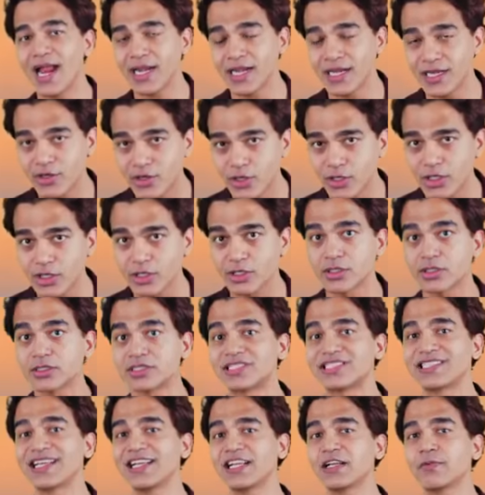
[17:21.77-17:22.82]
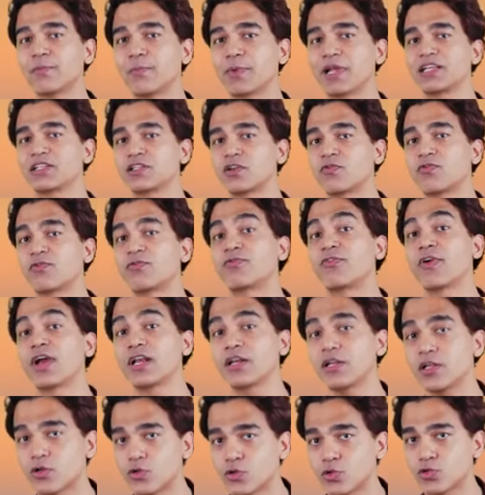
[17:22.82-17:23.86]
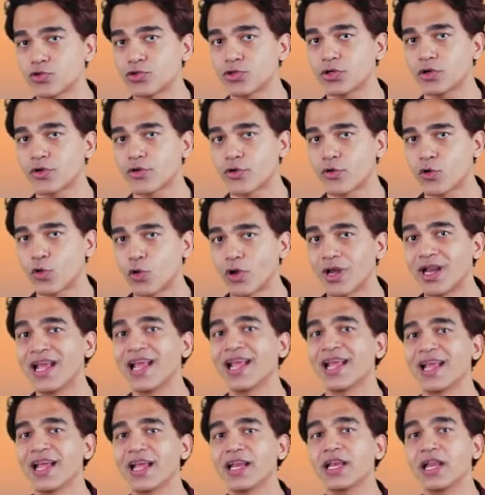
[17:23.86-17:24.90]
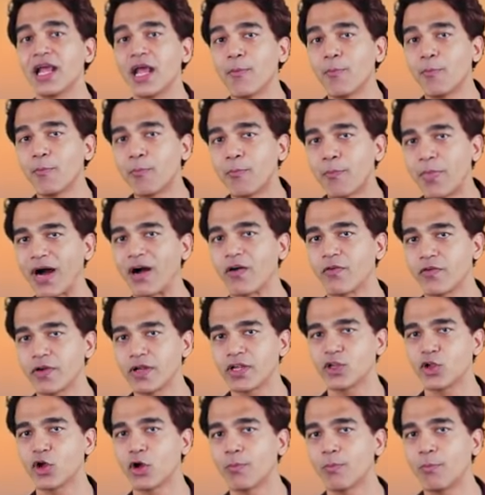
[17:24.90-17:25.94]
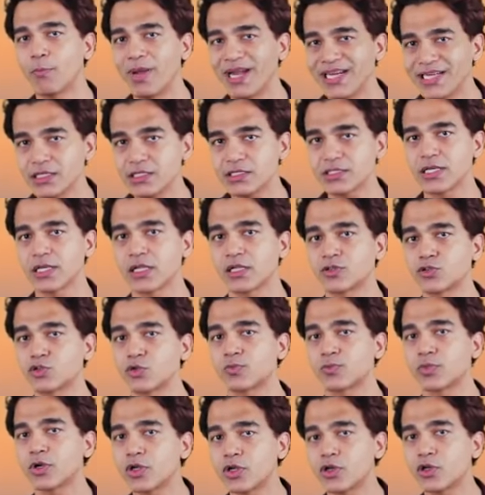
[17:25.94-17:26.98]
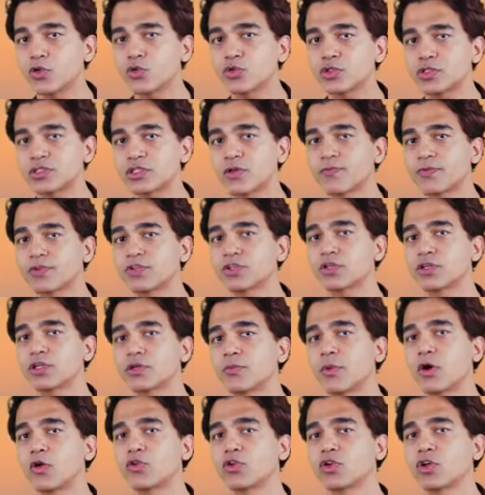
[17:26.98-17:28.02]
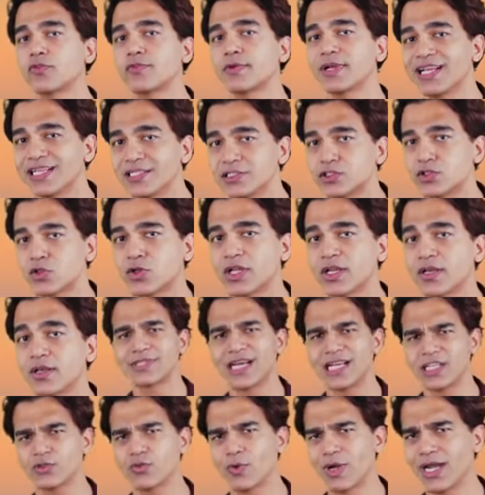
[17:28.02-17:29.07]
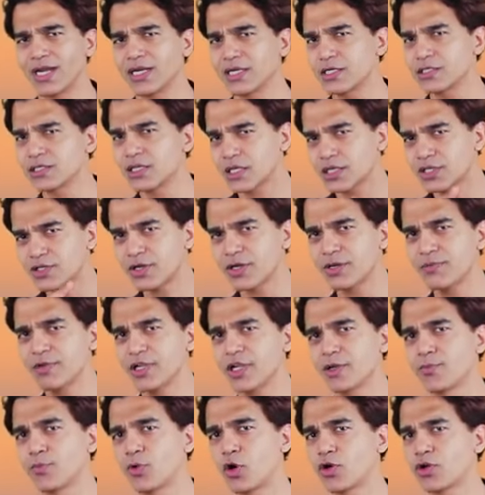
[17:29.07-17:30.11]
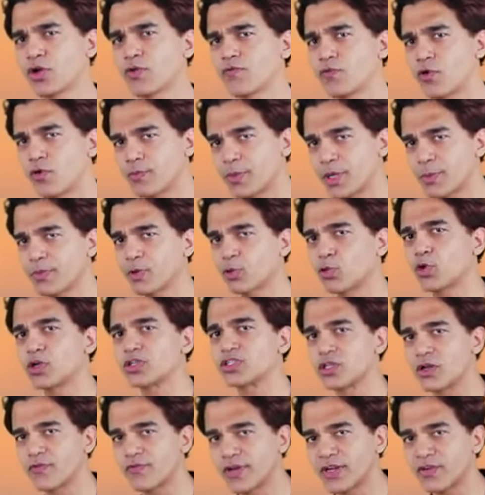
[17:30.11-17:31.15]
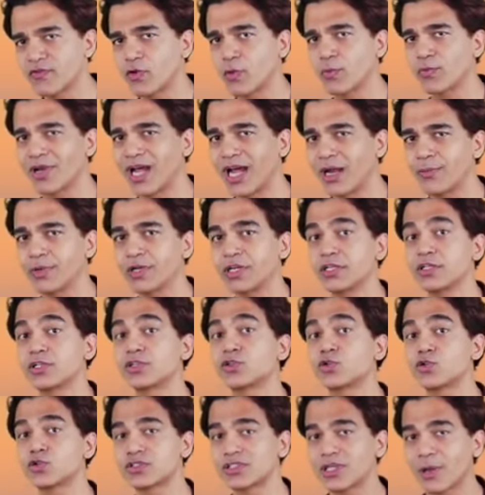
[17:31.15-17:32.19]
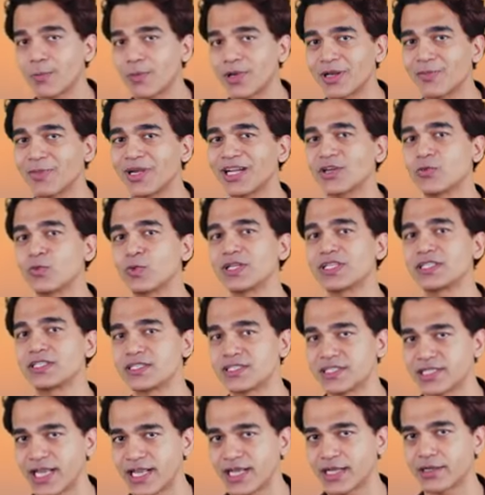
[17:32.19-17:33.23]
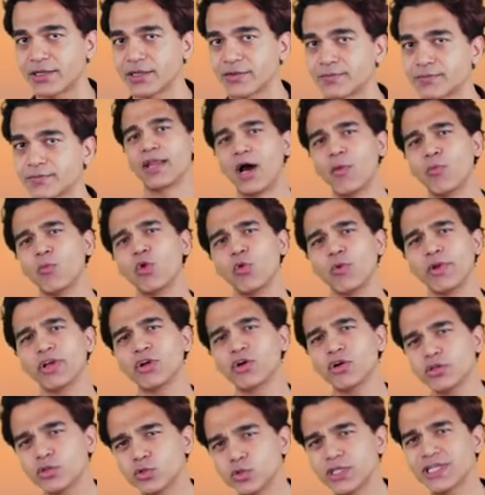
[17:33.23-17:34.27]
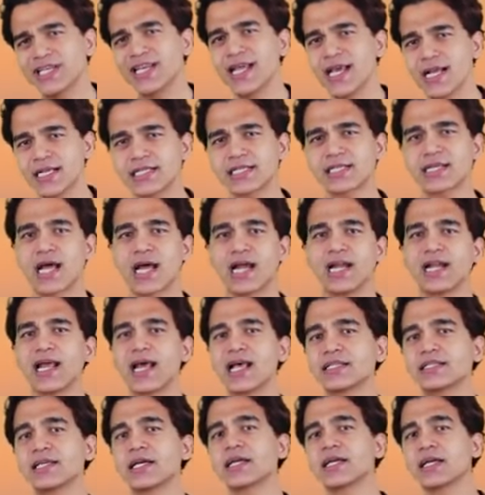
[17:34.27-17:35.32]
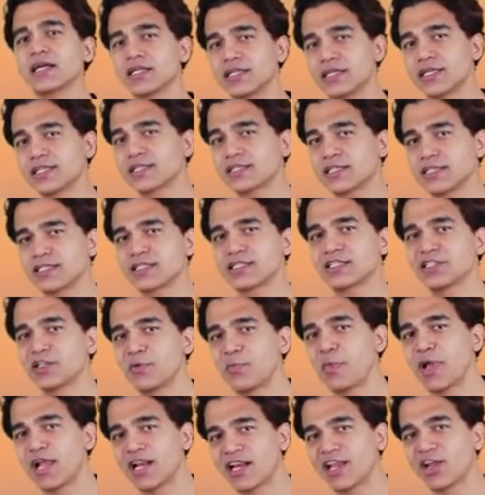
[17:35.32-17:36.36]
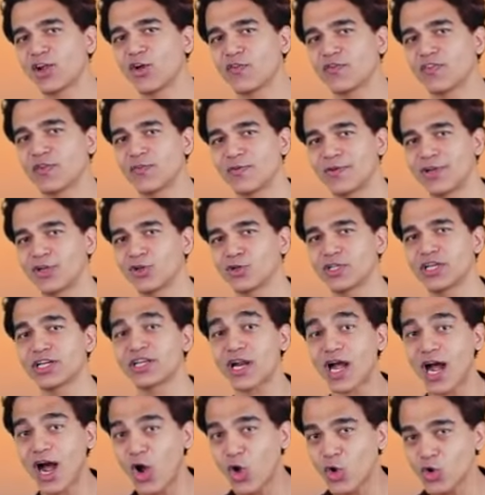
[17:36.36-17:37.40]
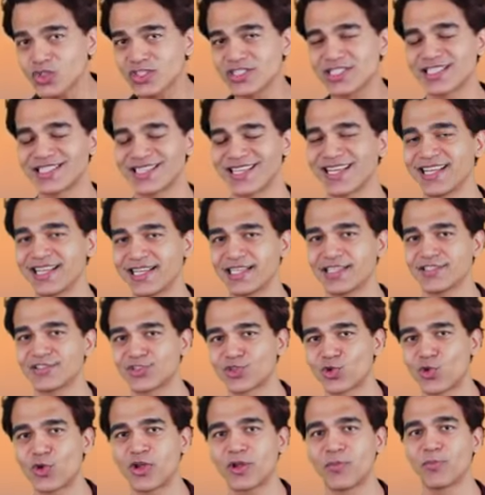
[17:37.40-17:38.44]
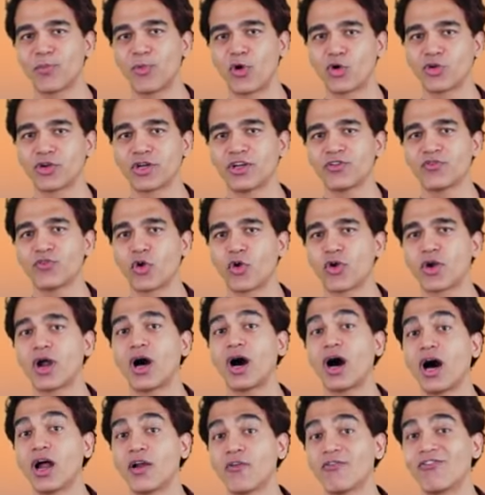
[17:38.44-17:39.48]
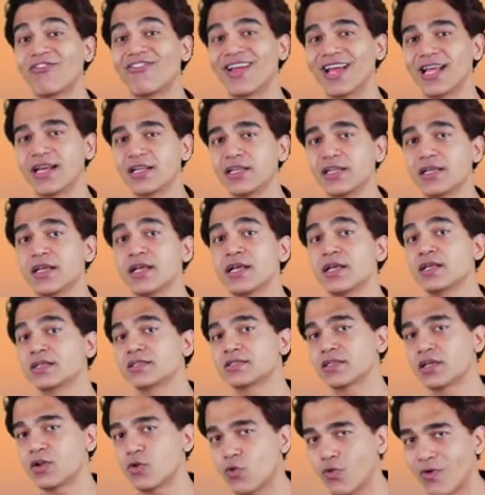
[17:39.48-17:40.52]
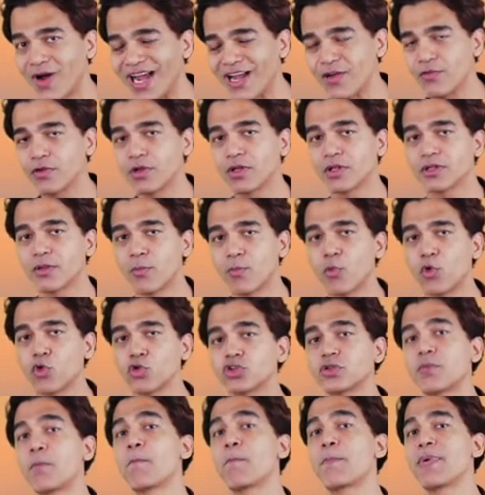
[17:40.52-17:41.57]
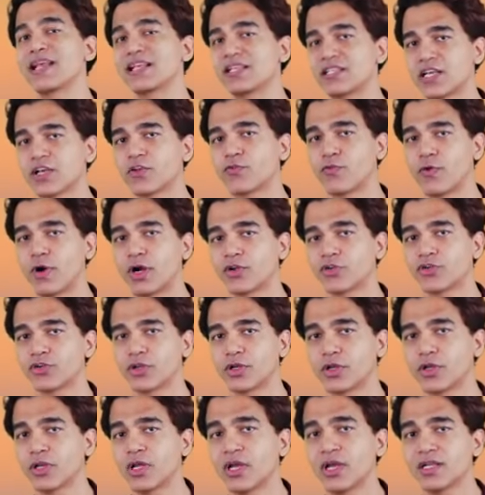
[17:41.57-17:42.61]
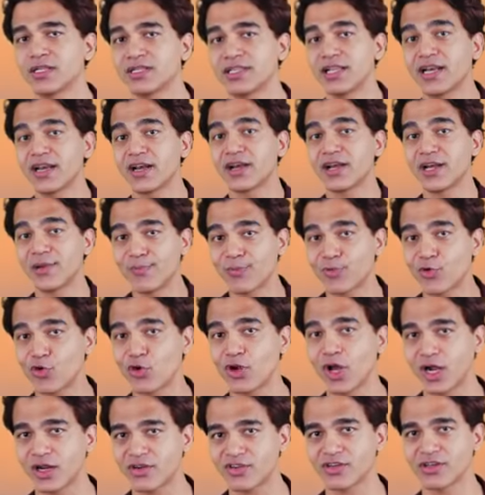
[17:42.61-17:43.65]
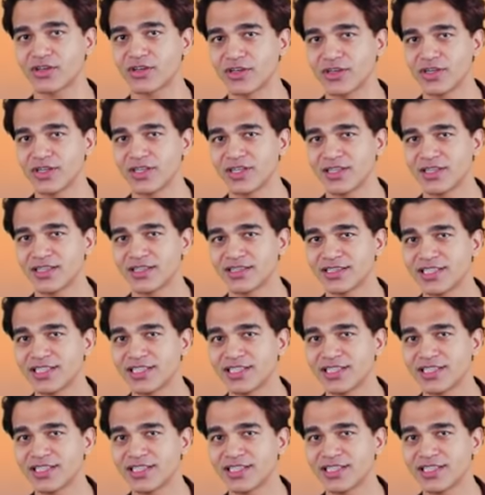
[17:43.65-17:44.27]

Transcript: And here, zinc plays a very crucial role in empowering your beta cells to produce sufficient amount of insulin. That's why it is extremely important for people who are suffering from diabetes to supplement with zinc. Now, moving on to the next slide, as I discussed in the beginning of the video, that how zinc is so important for our very survival, the most basic function, the reproduction,